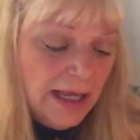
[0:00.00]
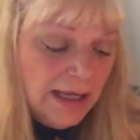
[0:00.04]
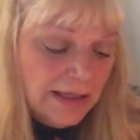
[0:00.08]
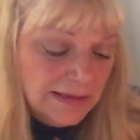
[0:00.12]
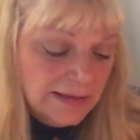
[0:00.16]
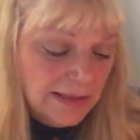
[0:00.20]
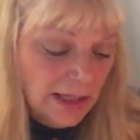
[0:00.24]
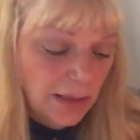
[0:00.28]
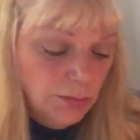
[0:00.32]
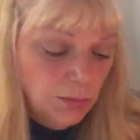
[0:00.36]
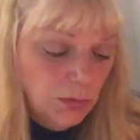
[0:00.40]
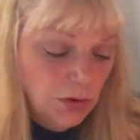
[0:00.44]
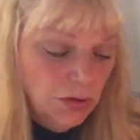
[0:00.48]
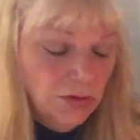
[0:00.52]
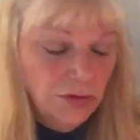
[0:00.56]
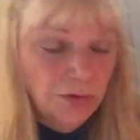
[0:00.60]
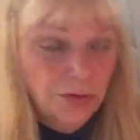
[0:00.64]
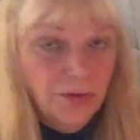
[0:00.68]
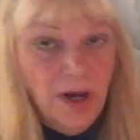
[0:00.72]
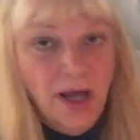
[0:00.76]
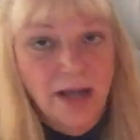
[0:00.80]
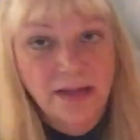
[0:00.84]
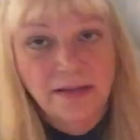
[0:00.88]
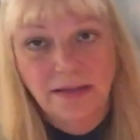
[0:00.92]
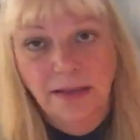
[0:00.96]
Sun, Moon, or
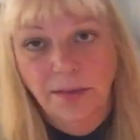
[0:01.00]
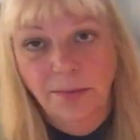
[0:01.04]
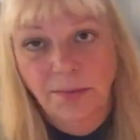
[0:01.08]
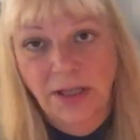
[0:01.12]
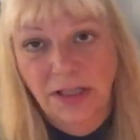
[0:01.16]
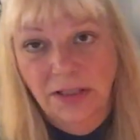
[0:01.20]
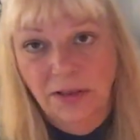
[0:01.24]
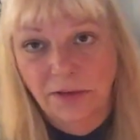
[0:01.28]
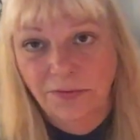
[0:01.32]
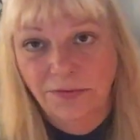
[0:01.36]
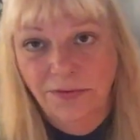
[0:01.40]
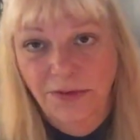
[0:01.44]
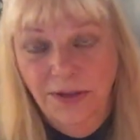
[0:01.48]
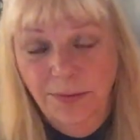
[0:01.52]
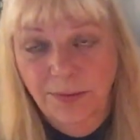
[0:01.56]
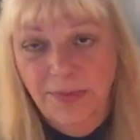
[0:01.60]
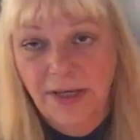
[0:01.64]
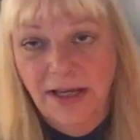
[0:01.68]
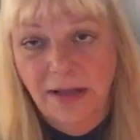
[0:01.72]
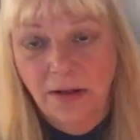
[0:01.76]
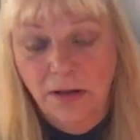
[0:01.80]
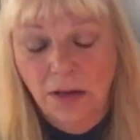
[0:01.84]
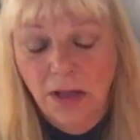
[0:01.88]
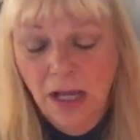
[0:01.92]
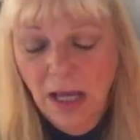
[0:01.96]
Rising, male or
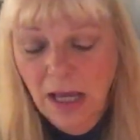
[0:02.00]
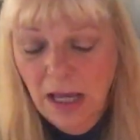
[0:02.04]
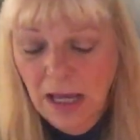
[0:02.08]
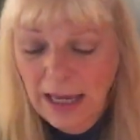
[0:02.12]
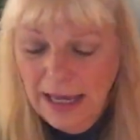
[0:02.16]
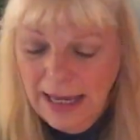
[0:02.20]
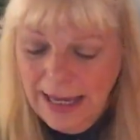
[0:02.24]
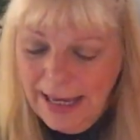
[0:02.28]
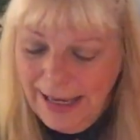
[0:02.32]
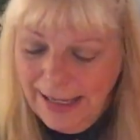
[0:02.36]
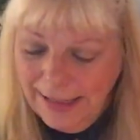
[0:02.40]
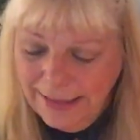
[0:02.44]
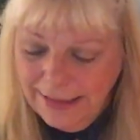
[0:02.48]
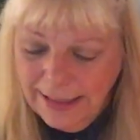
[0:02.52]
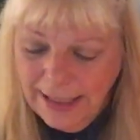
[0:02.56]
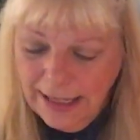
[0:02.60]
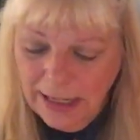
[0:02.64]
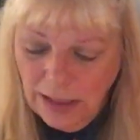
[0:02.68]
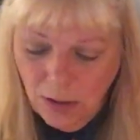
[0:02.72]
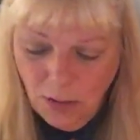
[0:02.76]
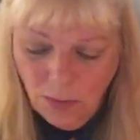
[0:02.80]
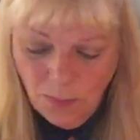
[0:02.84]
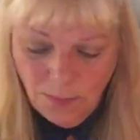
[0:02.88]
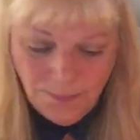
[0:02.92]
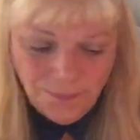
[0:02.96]
female.
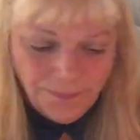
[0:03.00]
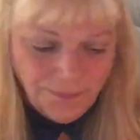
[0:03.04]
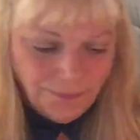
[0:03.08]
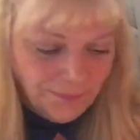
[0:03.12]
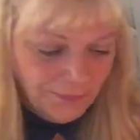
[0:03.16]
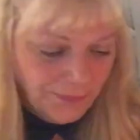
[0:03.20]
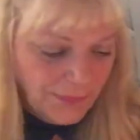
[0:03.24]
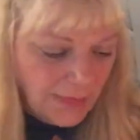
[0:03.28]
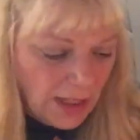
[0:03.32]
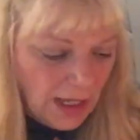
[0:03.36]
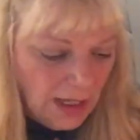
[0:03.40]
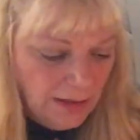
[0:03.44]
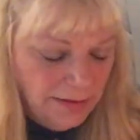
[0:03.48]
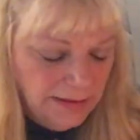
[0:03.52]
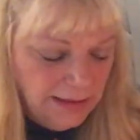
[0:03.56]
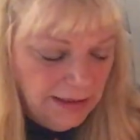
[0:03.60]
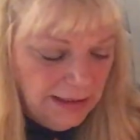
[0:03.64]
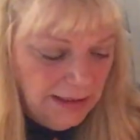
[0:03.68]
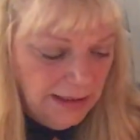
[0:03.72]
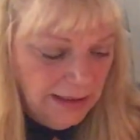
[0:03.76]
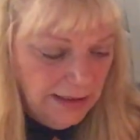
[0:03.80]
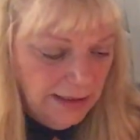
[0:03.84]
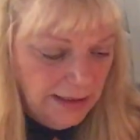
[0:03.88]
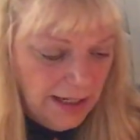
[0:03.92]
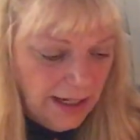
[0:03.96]
Now,
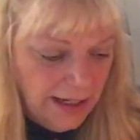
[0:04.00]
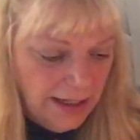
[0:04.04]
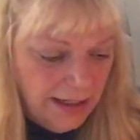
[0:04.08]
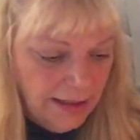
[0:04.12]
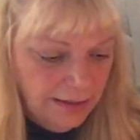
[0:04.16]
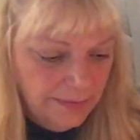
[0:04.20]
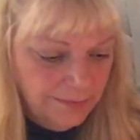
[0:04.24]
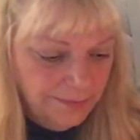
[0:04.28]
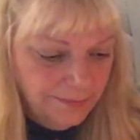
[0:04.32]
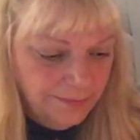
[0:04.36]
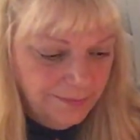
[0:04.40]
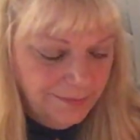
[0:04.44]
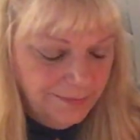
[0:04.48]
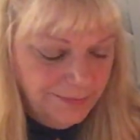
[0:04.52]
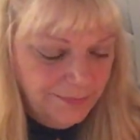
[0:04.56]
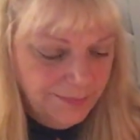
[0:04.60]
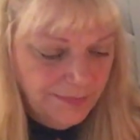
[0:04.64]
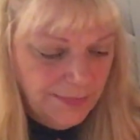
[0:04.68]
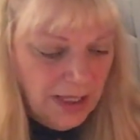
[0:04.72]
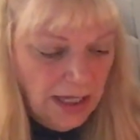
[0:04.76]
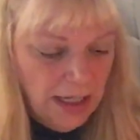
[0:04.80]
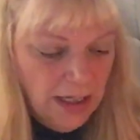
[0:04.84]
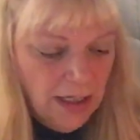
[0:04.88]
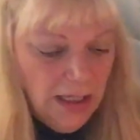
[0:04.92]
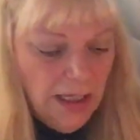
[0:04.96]
the
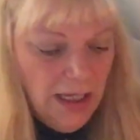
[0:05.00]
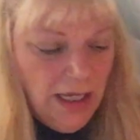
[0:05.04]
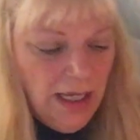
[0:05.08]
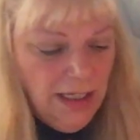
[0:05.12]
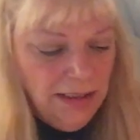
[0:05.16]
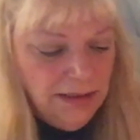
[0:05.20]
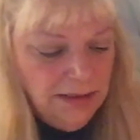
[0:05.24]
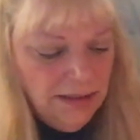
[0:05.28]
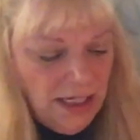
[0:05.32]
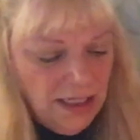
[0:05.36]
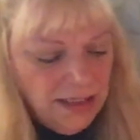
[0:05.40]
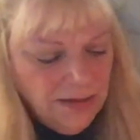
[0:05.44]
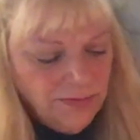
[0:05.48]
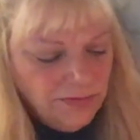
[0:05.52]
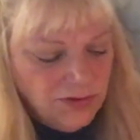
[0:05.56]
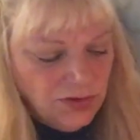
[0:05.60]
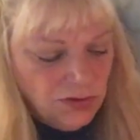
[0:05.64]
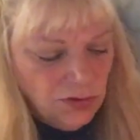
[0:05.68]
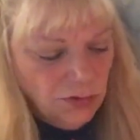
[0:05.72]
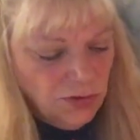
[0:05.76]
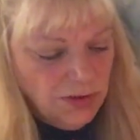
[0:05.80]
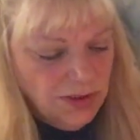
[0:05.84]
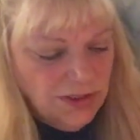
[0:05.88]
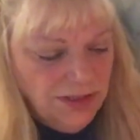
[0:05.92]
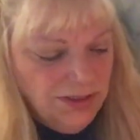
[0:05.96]
Knight of
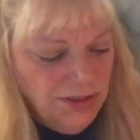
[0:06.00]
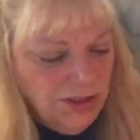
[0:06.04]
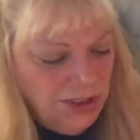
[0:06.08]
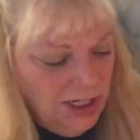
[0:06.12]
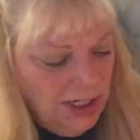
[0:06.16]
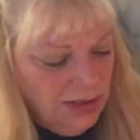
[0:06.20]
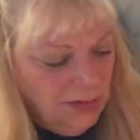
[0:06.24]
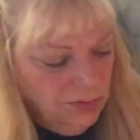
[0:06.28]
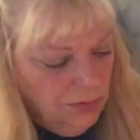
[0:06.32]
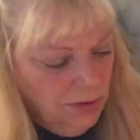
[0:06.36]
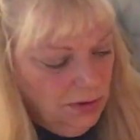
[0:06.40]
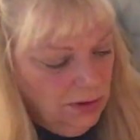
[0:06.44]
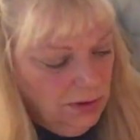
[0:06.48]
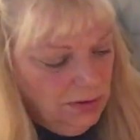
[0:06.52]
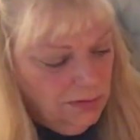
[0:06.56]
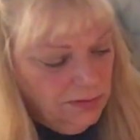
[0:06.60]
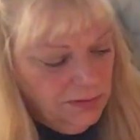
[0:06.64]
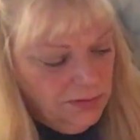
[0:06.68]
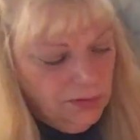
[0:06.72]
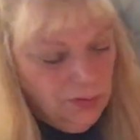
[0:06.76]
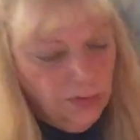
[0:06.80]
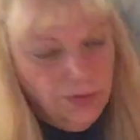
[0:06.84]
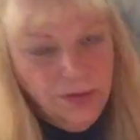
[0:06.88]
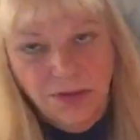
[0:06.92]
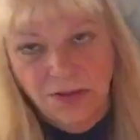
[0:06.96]
Swords in general,
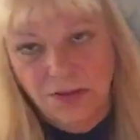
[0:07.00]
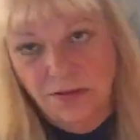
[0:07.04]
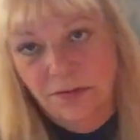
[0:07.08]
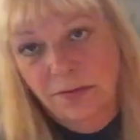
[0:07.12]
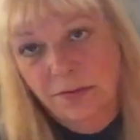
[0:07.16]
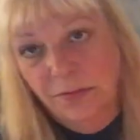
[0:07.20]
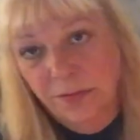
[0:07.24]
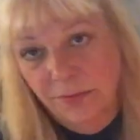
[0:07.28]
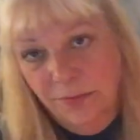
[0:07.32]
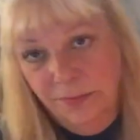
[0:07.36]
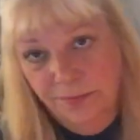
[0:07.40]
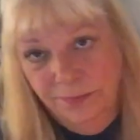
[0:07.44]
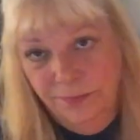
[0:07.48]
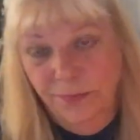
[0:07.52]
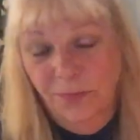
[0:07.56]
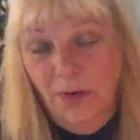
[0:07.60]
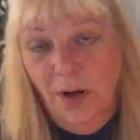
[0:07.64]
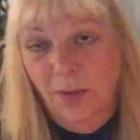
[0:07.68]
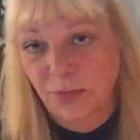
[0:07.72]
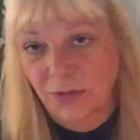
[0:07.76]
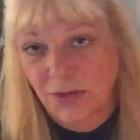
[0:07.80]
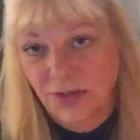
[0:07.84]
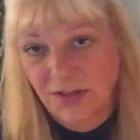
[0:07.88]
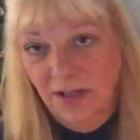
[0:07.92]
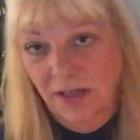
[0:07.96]
swords
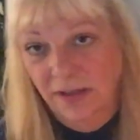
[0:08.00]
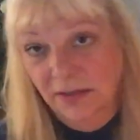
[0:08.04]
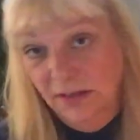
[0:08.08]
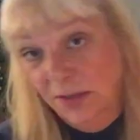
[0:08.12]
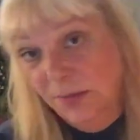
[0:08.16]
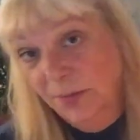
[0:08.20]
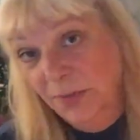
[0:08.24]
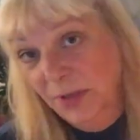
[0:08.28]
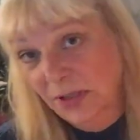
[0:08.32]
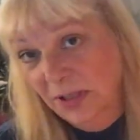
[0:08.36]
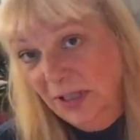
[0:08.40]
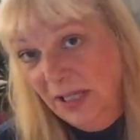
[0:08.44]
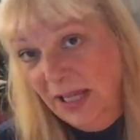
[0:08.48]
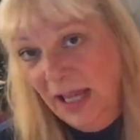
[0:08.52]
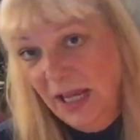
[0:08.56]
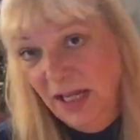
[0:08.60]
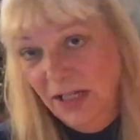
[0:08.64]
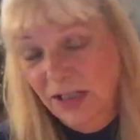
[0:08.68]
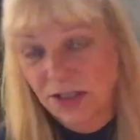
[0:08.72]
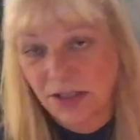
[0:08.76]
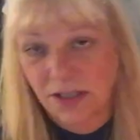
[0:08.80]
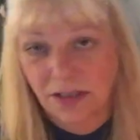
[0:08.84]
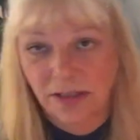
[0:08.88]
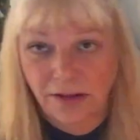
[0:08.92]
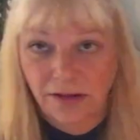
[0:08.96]
represent
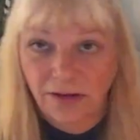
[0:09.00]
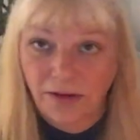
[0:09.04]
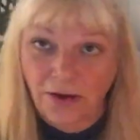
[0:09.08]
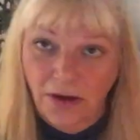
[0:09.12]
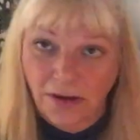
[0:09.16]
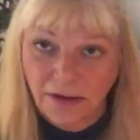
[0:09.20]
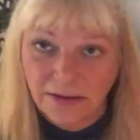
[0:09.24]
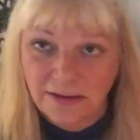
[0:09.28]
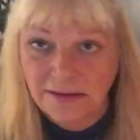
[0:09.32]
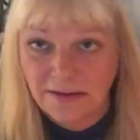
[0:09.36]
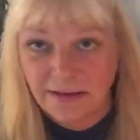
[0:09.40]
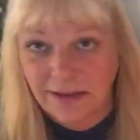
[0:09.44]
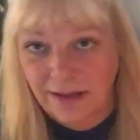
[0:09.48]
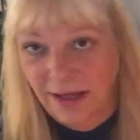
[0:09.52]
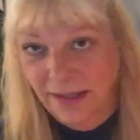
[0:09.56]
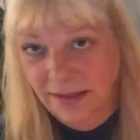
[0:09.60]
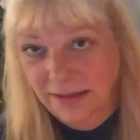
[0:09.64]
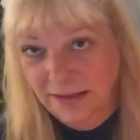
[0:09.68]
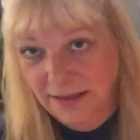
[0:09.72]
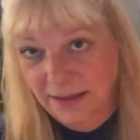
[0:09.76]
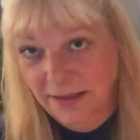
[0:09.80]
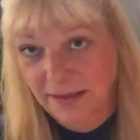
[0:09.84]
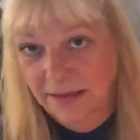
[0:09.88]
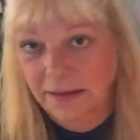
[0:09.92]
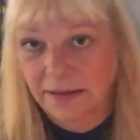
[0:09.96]
communication, thoughts,
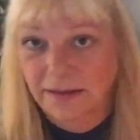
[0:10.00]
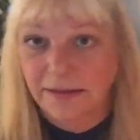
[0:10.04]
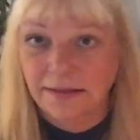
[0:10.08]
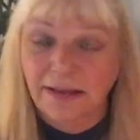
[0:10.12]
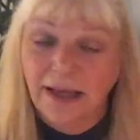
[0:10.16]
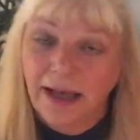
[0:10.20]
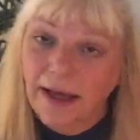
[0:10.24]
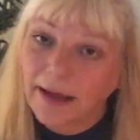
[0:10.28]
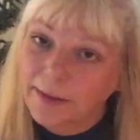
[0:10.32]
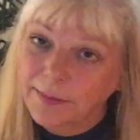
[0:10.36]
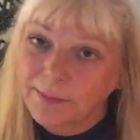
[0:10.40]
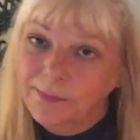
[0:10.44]
ideas,